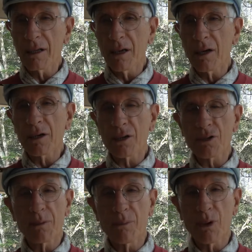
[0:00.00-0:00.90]

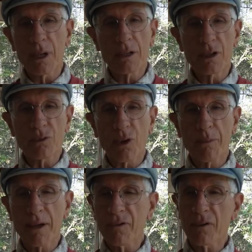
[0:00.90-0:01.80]
artisan bread, just one of
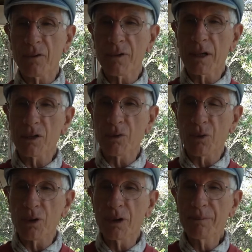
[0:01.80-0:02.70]
my favorite things in the
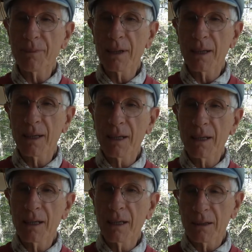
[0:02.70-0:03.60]
world.
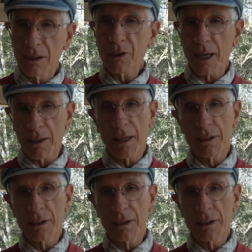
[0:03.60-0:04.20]
Okay,